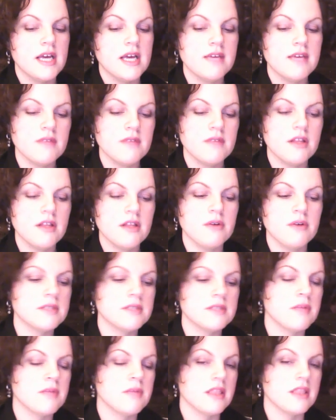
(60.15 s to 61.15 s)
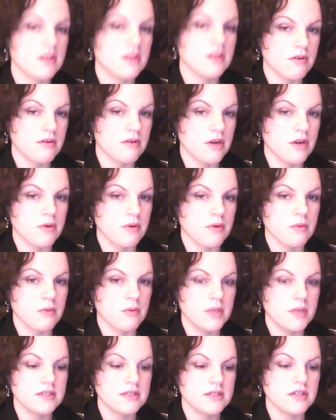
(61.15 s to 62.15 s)
even though it's been thorough,
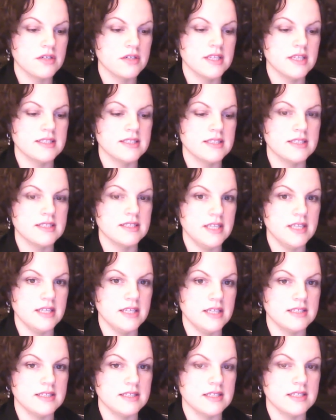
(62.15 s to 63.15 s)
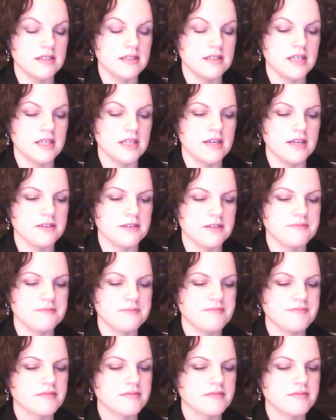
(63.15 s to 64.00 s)
winter is indeed still here.